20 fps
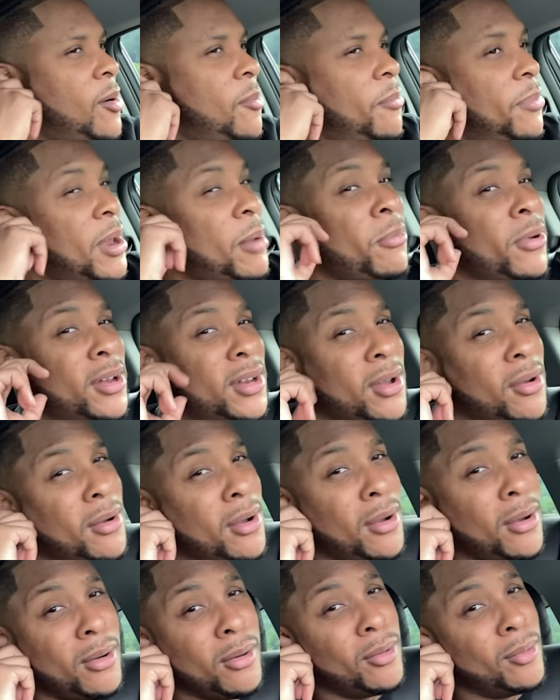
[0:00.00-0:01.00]
But I'm ready to go
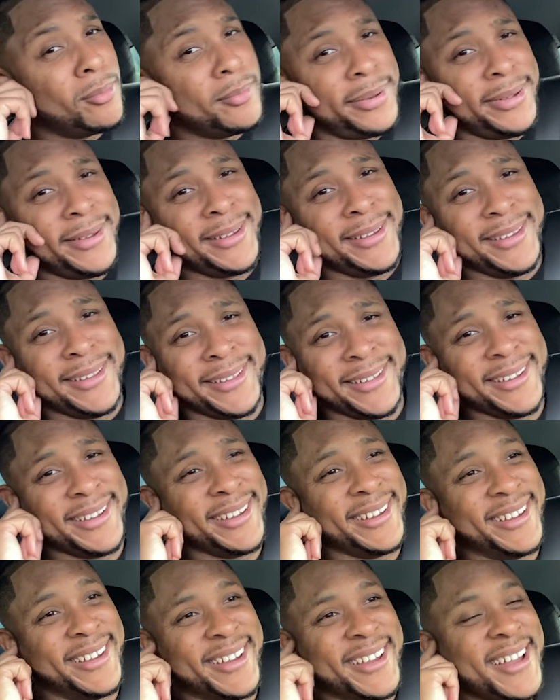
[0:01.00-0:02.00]

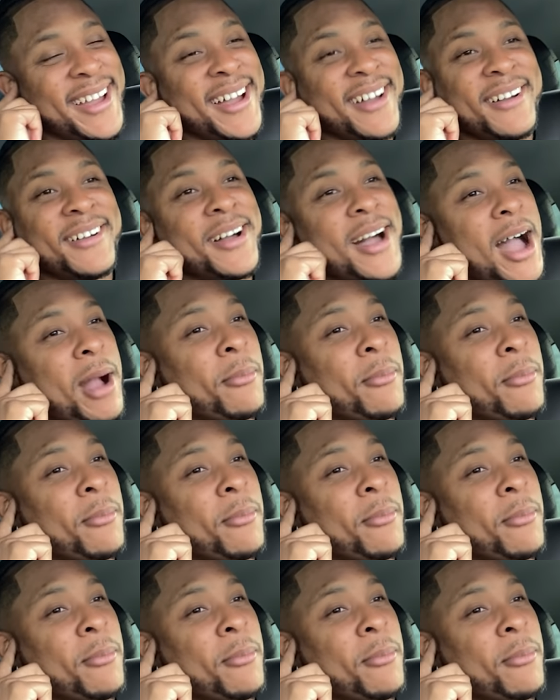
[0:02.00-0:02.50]
home.